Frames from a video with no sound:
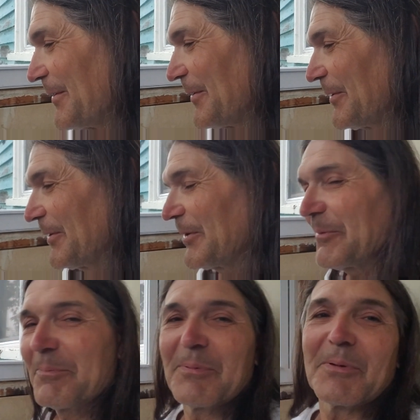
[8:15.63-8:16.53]

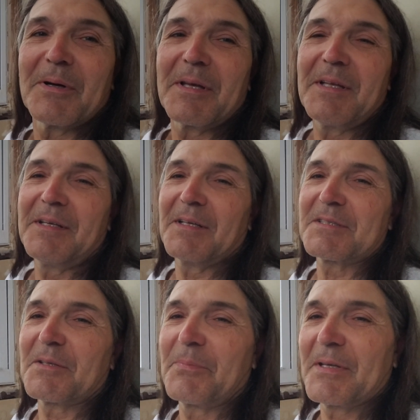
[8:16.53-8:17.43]
Oh boy, he does
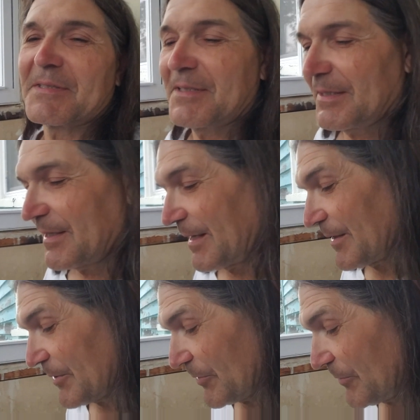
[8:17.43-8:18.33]
the best he
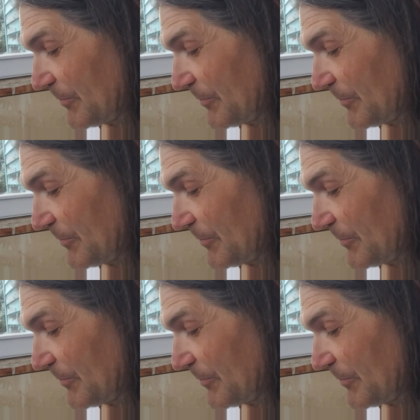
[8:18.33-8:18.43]
can though,